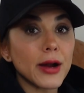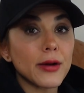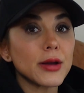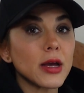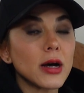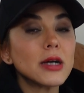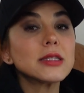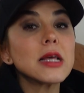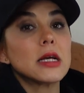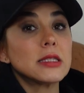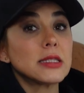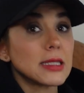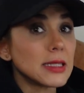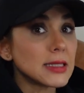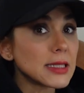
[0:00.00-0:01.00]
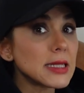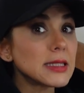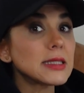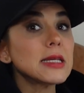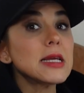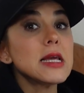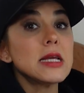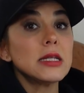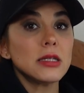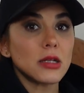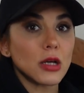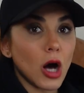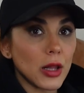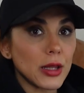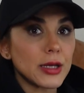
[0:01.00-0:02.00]
areas, consistency in
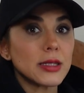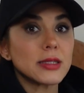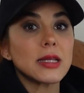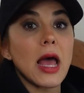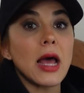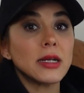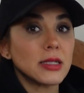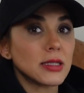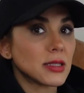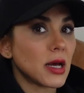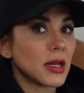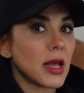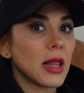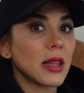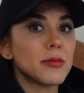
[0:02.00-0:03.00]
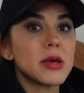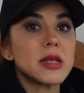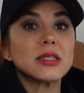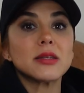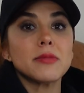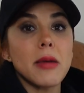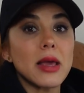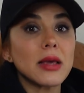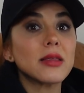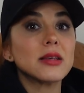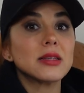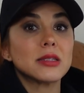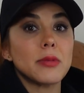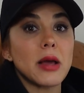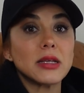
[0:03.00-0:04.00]
colors and design elements make the
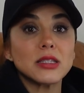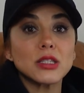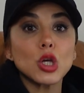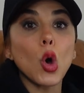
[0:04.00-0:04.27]
space